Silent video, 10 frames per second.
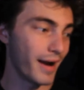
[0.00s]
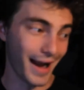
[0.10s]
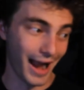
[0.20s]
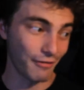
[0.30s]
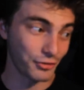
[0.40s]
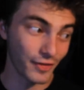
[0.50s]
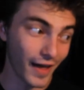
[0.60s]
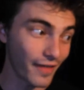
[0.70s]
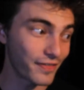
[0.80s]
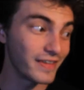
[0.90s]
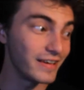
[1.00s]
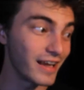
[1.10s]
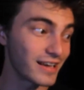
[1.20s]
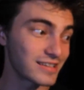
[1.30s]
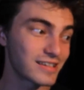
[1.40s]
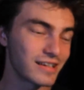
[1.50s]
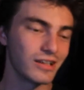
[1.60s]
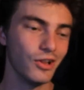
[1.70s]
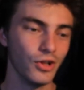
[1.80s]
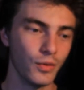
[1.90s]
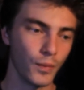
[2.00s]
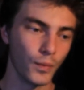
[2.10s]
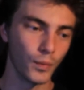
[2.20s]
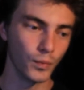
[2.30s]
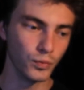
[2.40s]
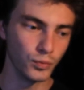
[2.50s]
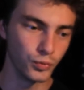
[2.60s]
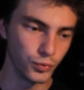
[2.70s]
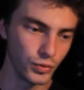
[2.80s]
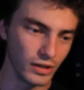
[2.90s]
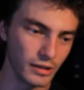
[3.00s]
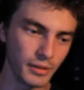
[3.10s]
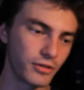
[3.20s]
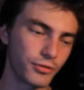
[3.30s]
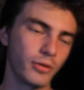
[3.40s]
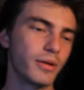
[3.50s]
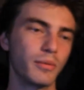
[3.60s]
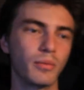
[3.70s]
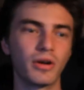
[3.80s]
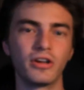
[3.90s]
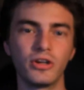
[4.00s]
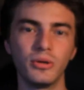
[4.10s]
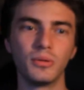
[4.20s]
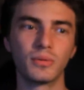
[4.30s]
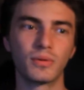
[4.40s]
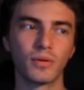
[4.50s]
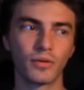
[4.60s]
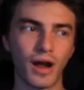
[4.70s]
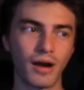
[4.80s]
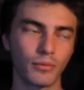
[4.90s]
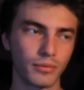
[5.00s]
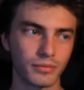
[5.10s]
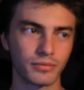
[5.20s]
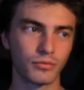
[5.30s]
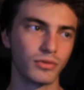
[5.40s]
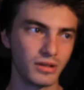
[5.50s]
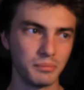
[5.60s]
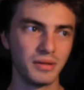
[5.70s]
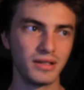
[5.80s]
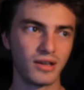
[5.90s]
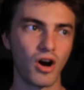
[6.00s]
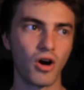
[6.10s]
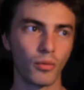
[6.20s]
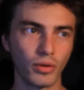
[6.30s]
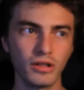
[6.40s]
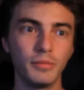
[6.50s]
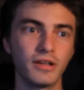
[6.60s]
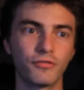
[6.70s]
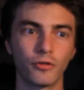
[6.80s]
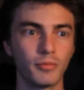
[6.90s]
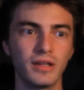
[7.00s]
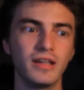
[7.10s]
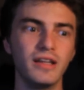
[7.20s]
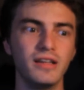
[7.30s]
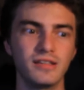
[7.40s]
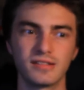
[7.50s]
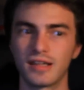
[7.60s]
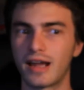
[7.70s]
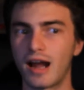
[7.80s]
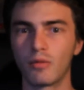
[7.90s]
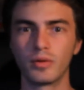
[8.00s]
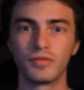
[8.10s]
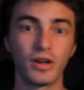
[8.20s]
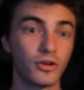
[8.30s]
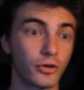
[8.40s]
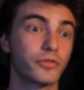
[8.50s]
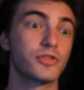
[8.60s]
After that, the next really big film that we want to do, or not really big, really big for me is like how we've done Nerf